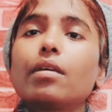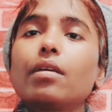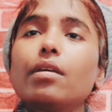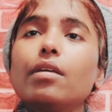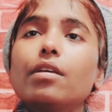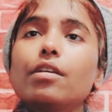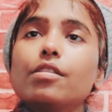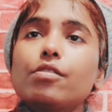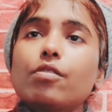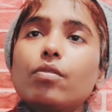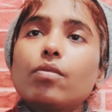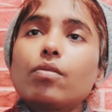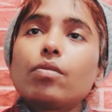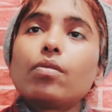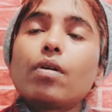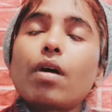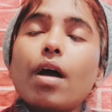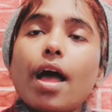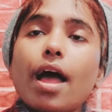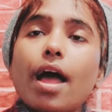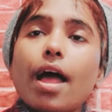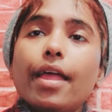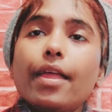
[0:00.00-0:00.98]
So
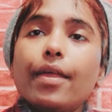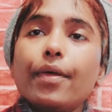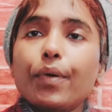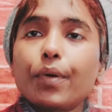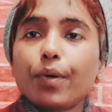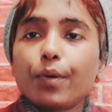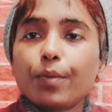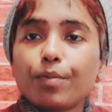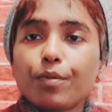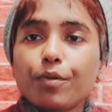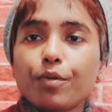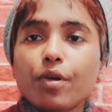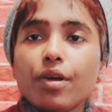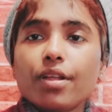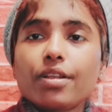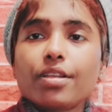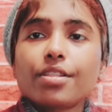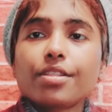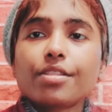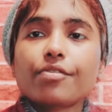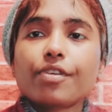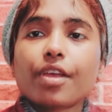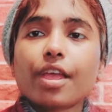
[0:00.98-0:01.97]
I hope you
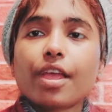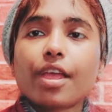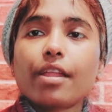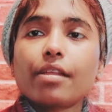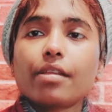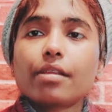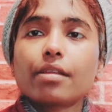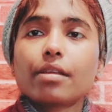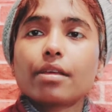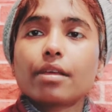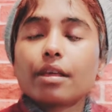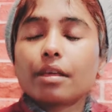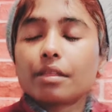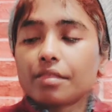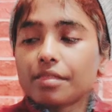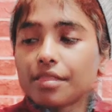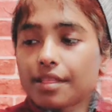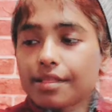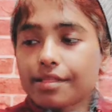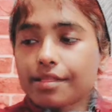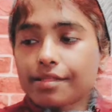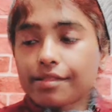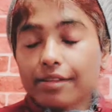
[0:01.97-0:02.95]
understand.
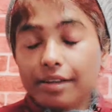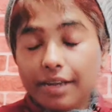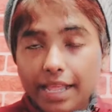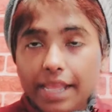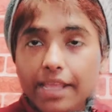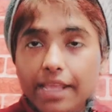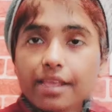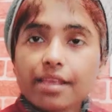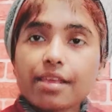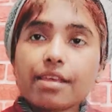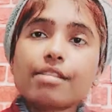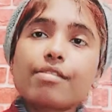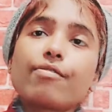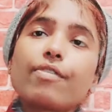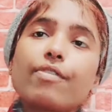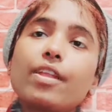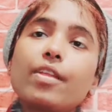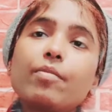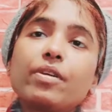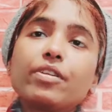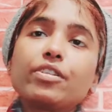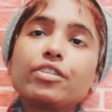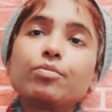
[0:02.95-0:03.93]
This link is very
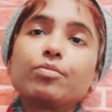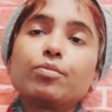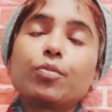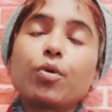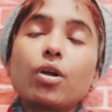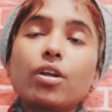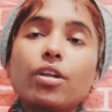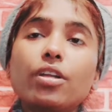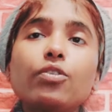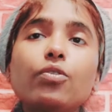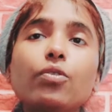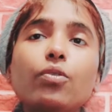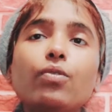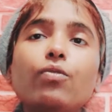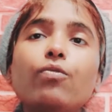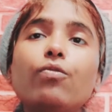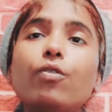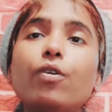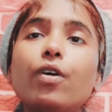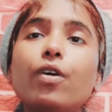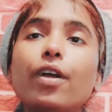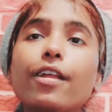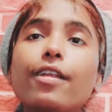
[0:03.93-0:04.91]
much important. Don't
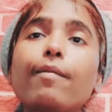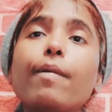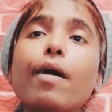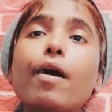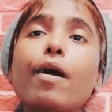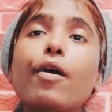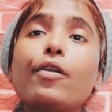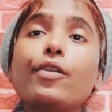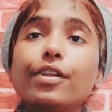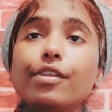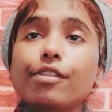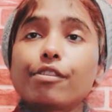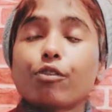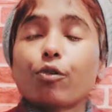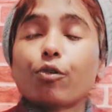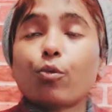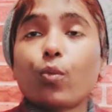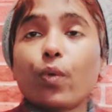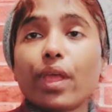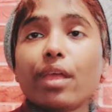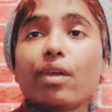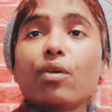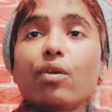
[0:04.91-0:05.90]
forget about it. So
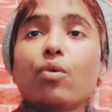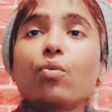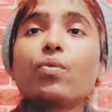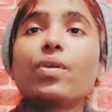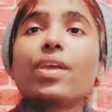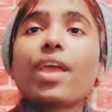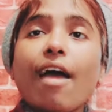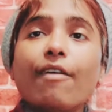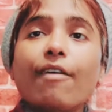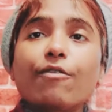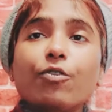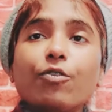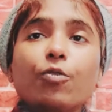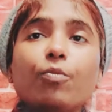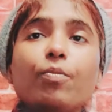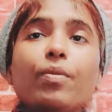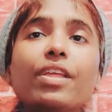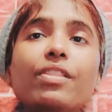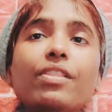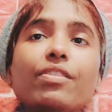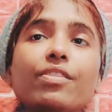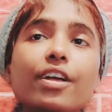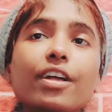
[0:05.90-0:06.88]
where we have to
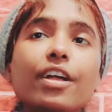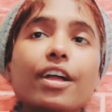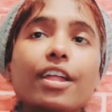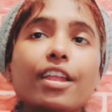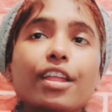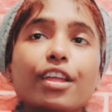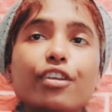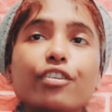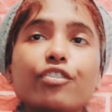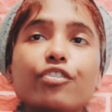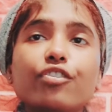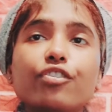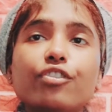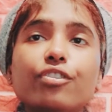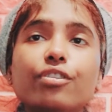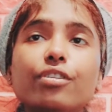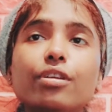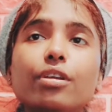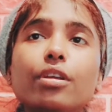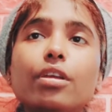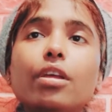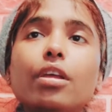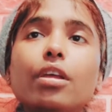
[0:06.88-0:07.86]
bring the correction,
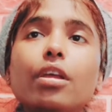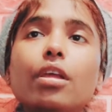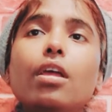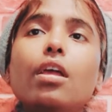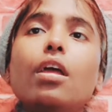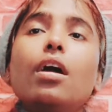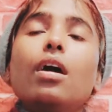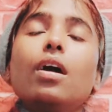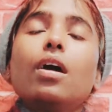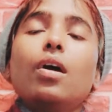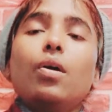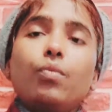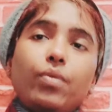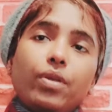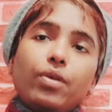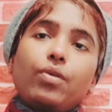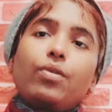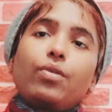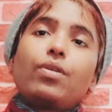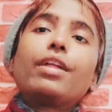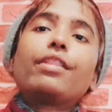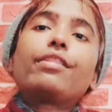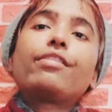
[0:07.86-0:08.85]
we're going
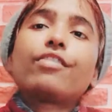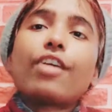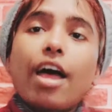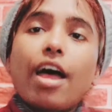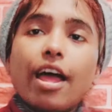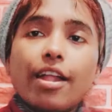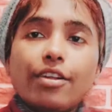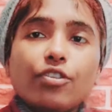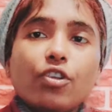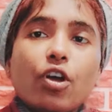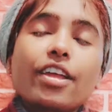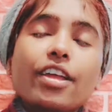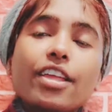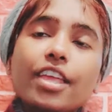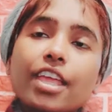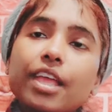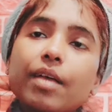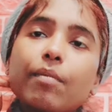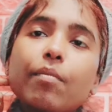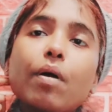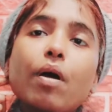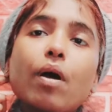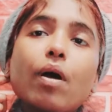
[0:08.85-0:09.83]
to start talking
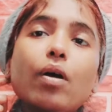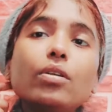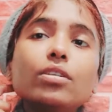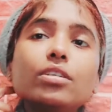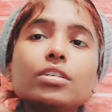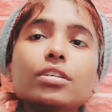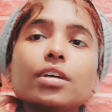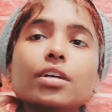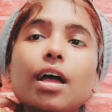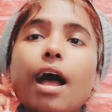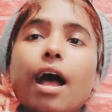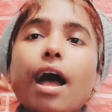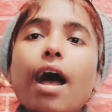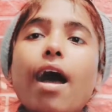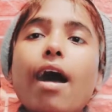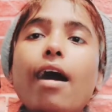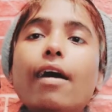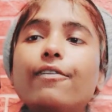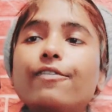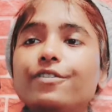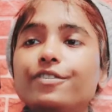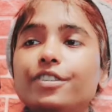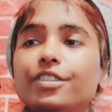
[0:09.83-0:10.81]
about
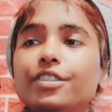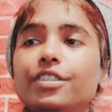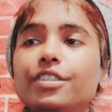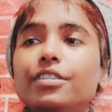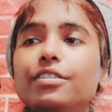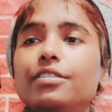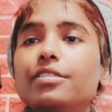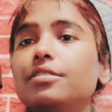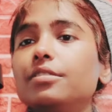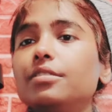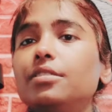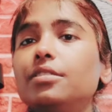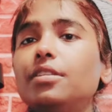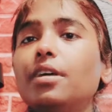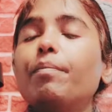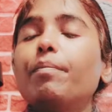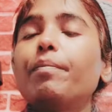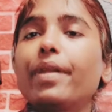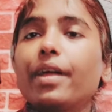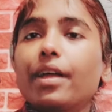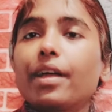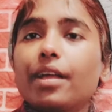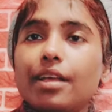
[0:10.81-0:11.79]
after the
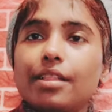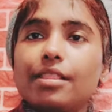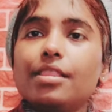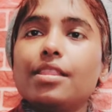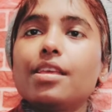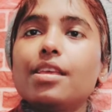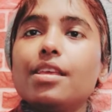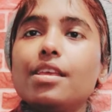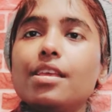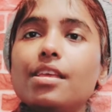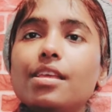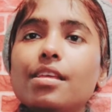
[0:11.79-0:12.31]
Prakriti.